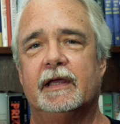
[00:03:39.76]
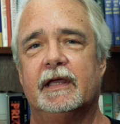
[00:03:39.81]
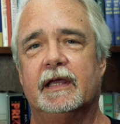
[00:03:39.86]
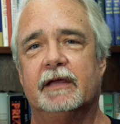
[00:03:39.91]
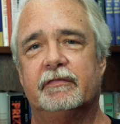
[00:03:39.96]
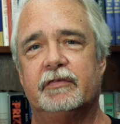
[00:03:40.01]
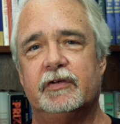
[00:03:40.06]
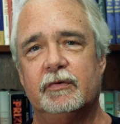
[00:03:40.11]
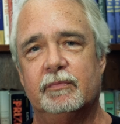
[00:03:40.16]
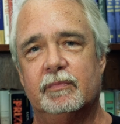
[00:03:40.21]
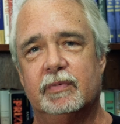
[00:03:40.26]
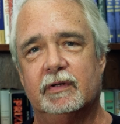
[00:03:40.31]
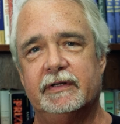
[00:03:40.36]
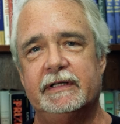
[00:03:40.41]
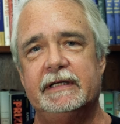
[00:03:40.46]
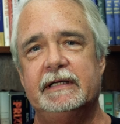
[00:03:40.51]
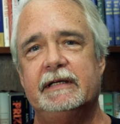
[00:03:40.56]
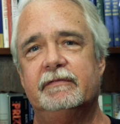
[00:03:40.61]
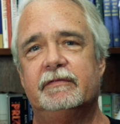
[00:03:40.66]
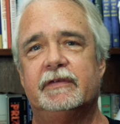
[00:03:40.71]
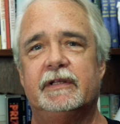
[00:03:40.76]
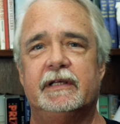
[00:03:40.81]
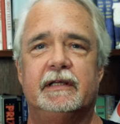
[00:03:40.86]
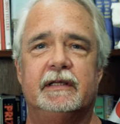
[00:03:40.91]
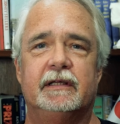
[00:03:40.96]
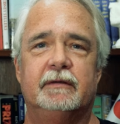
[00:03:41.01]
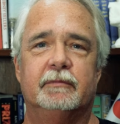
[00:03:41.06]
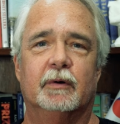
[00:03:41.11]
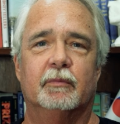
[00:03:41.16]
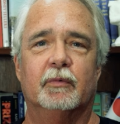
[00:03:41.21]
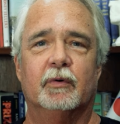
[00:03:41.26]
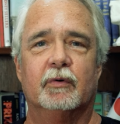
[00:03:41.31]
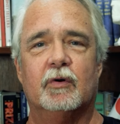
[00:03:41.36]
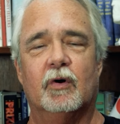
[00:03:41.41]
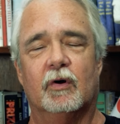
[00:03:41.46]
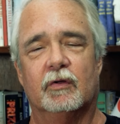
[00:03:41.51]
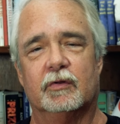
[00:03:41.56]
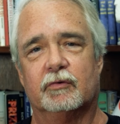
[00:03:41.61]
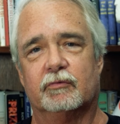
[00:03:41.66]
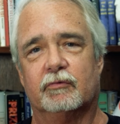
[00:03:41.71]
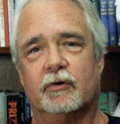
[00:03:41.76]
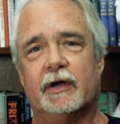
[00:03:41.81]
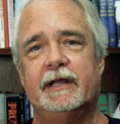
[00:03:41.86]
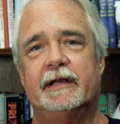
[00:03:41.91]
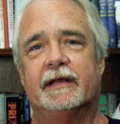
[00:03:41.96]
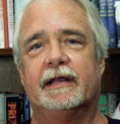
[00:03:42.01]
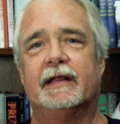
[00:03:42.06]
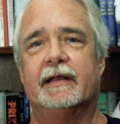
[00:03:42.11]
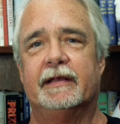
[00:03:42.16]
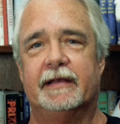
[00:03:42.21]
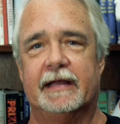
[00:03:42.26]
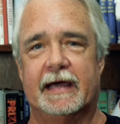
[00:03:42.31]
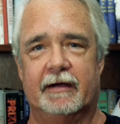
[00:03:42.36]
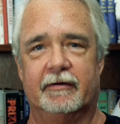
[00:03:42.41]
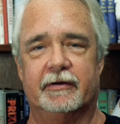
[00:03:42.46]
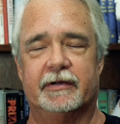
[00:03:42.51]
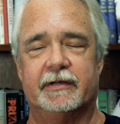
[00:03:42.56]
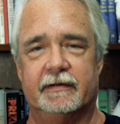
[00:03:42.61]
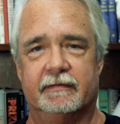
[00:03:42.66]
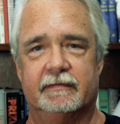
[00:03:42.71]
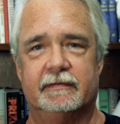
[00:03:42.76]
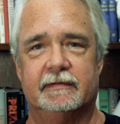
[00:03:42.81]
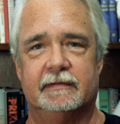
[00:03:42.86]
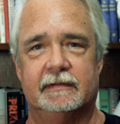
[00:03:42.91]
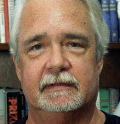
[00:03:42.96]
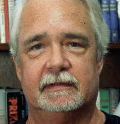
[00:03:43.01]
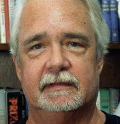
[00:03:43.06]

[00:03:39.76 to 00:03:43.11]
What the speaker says: If you believe the, what we'll call the right narrative,